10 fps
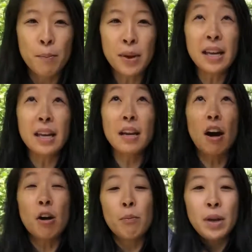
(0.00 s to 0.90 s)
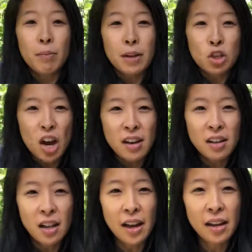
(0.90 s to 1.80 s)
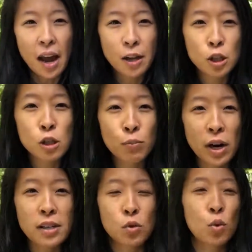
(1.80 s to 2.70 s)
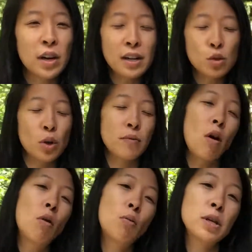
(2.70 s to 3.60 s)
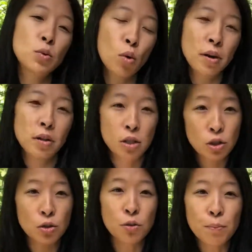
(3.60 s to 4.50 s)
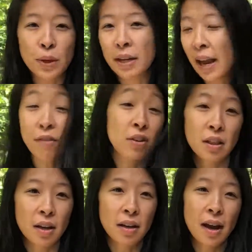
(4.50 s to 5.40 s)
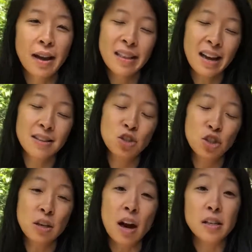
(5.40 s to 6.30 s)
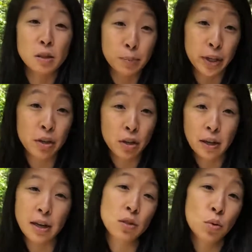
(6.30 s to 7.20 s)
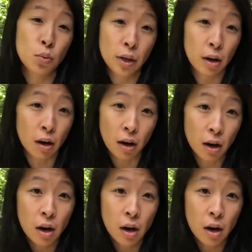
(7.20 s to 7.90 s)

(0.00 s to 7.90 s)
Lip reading: be our beaming, shining light and express what it is we've always wanted to do, be everything. And that's just us purely as who we are.